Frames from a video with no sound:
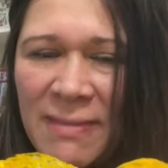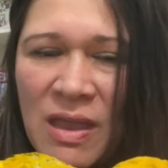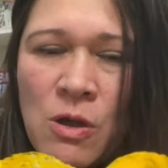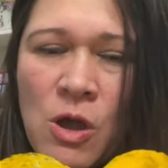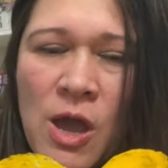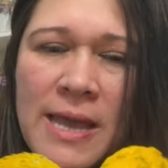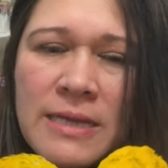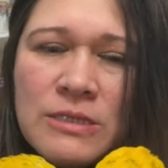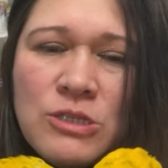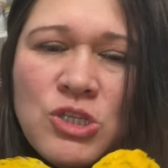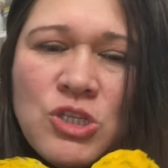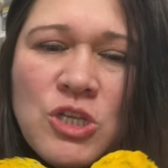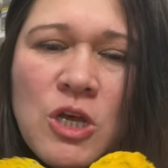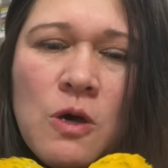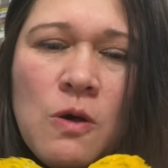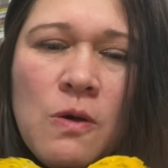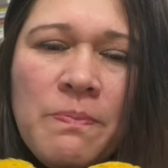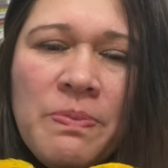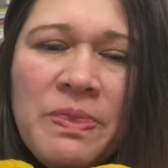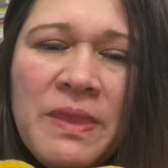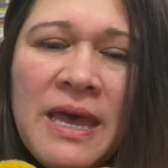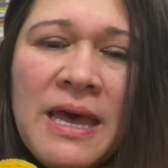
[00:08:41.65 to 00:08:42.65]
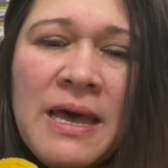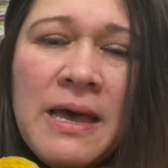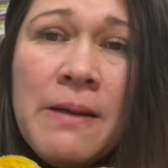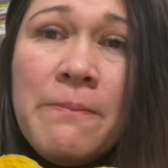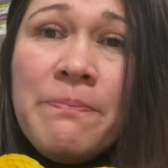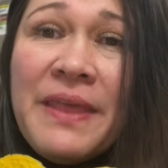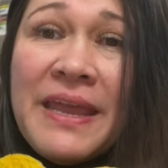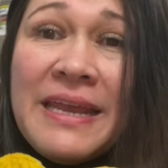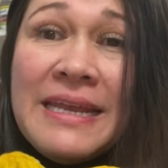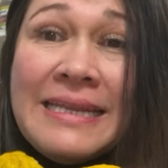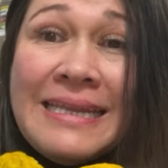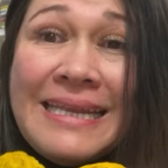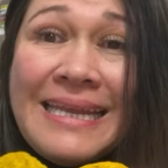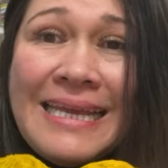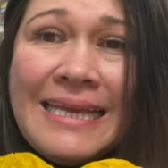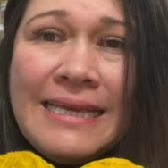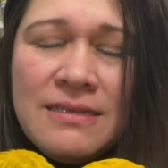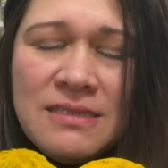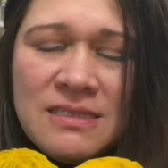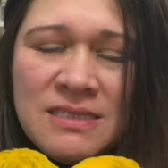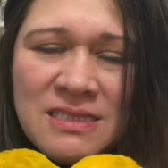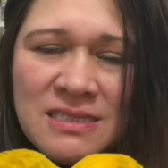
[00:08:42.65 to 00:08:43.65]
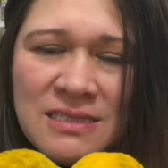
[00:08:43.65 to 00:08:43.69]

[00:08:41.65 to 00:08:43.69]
Okay, so they need...